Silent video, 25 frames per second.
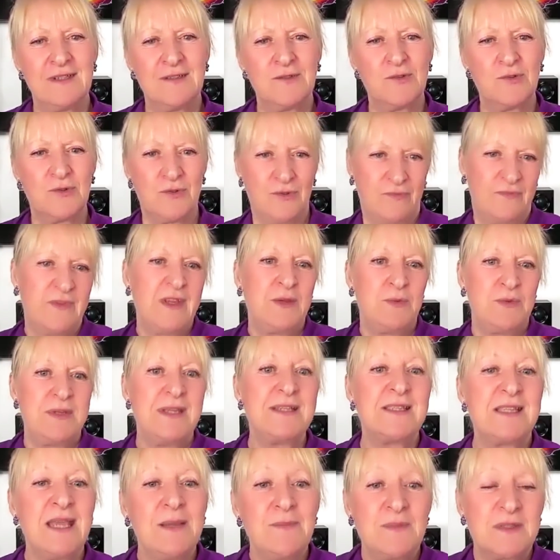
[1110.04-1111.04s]
Or
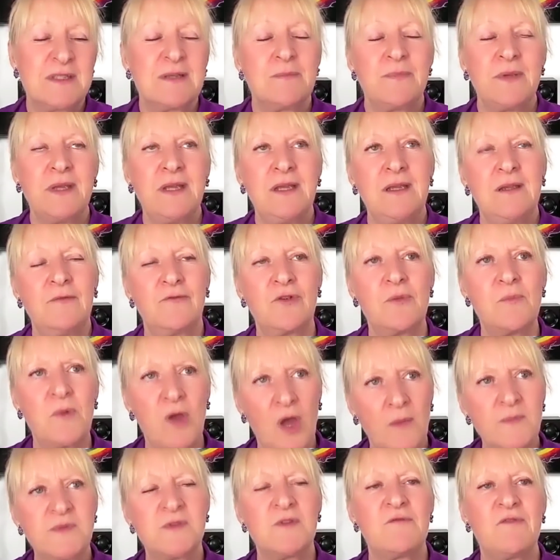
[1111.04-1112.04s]
it seems to be, from my
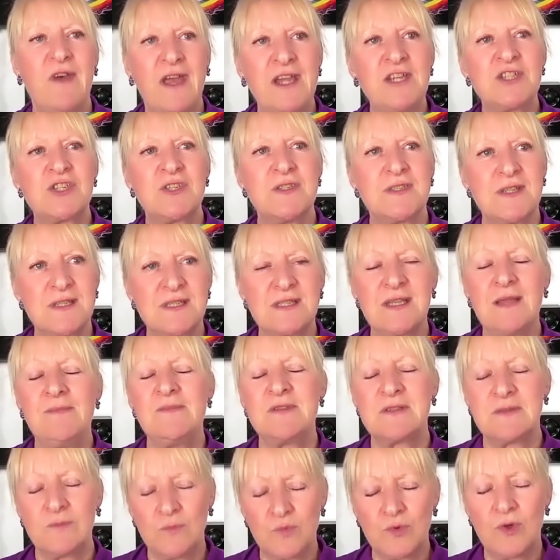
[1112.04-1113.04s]
observations, it
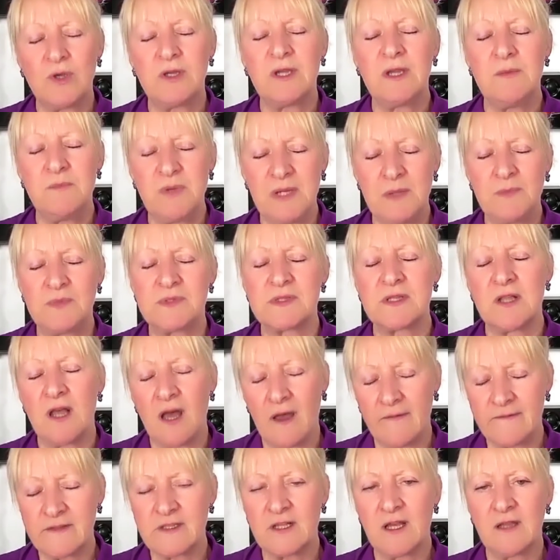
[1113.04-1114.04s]
seems to work in people's
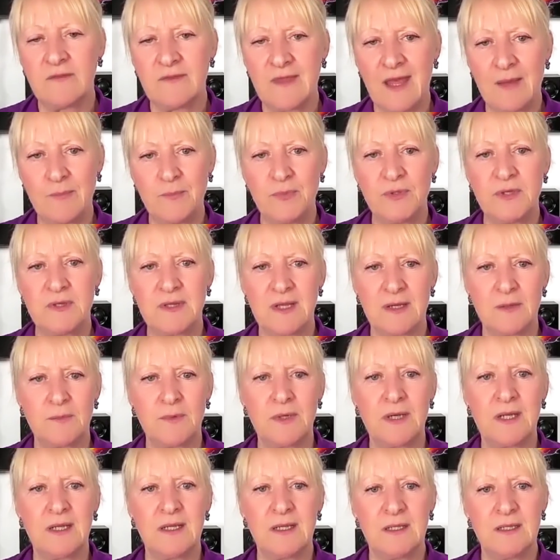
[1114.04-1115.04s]
lives like that, put it that
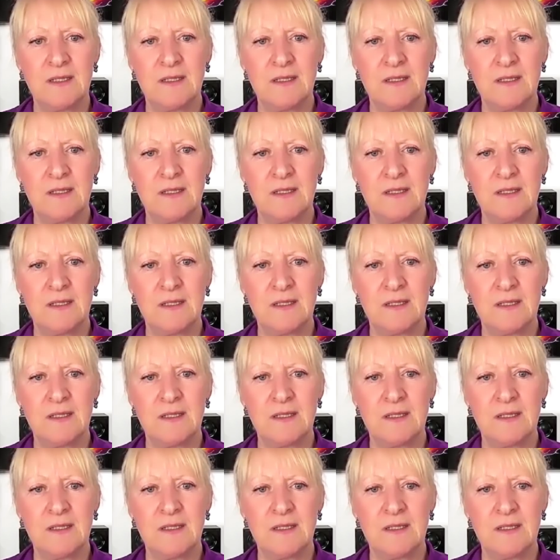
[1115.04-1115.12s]
way.